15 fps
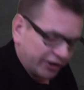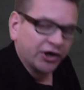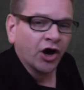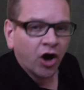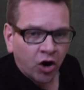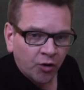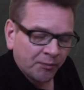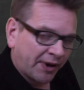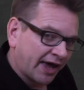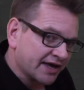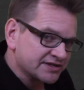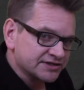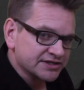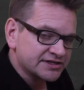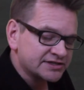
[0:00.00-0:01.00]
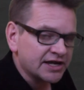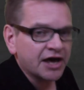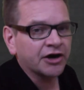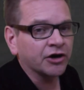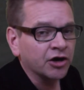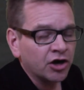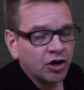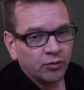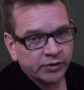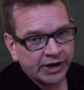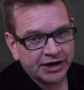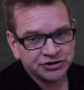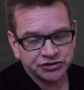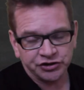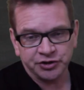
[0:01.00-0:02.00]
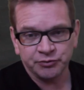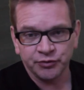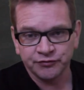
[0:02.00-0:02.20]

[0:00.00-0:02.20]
we go past the center, we actually